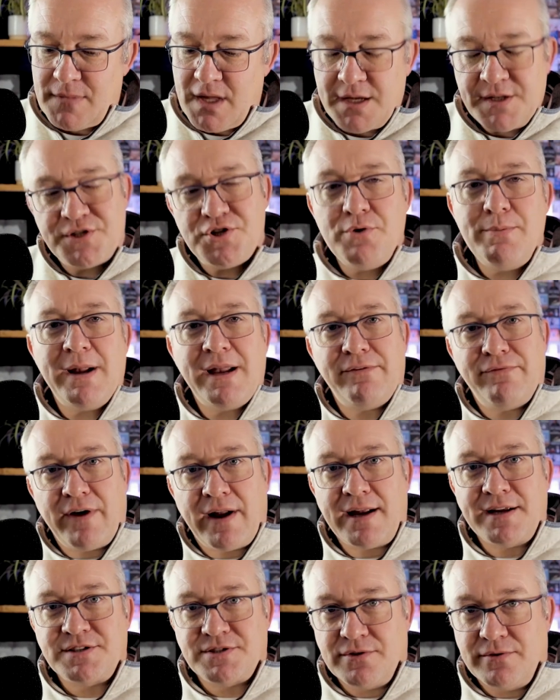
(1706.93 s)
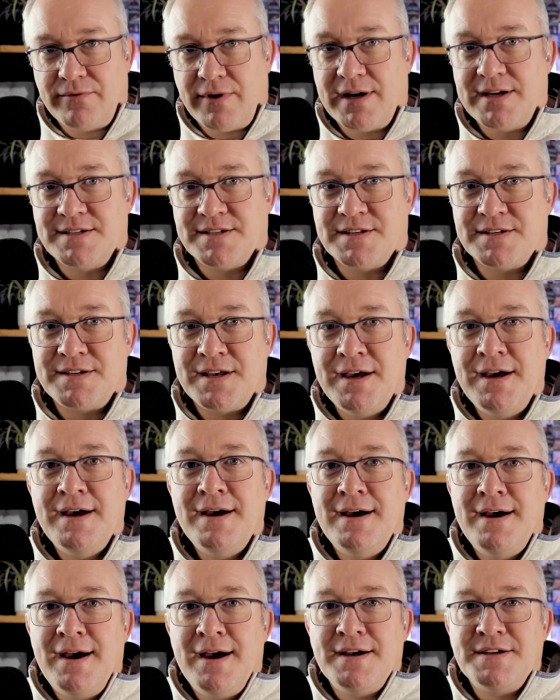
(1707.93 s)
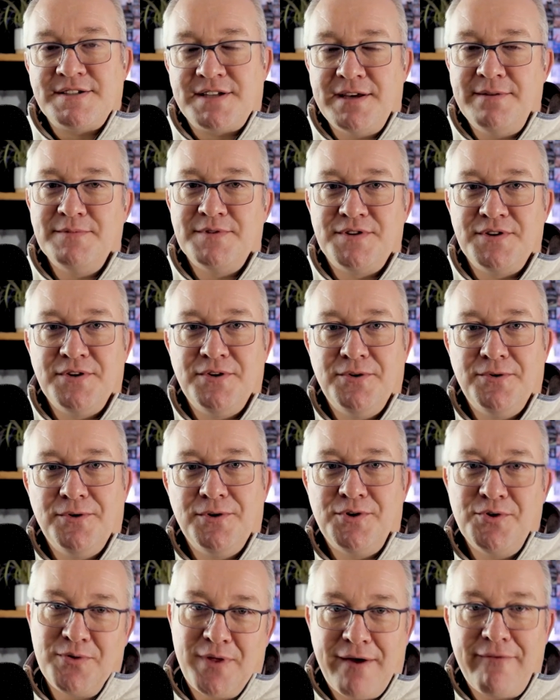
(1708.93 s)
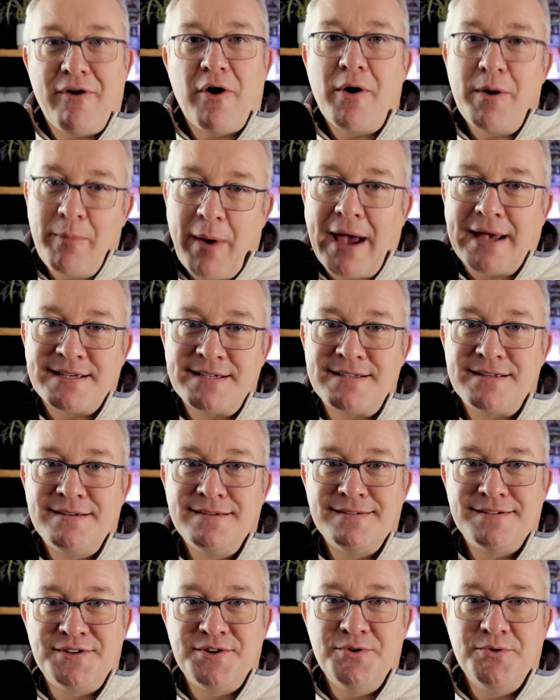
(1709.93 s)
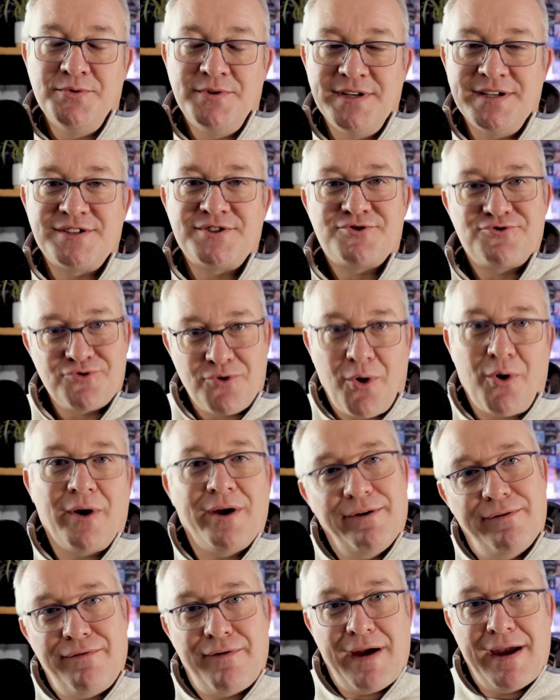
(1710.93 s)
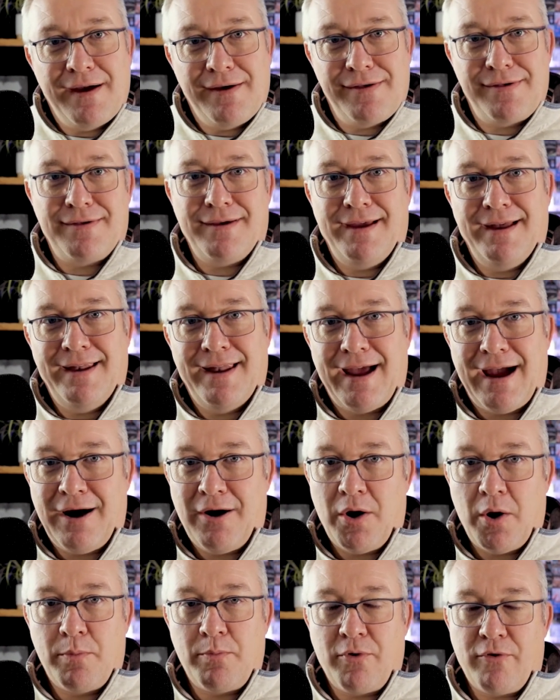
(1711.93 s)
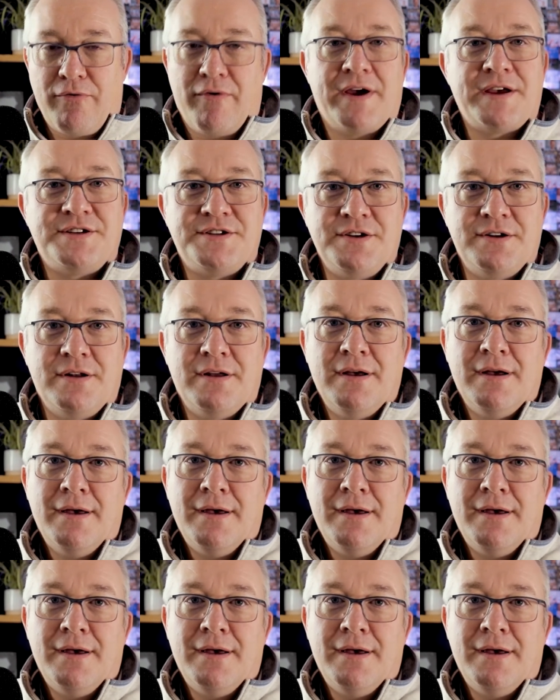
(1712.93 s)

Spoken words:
too many financial advisors seem to do their very best to destroy faith in our profession.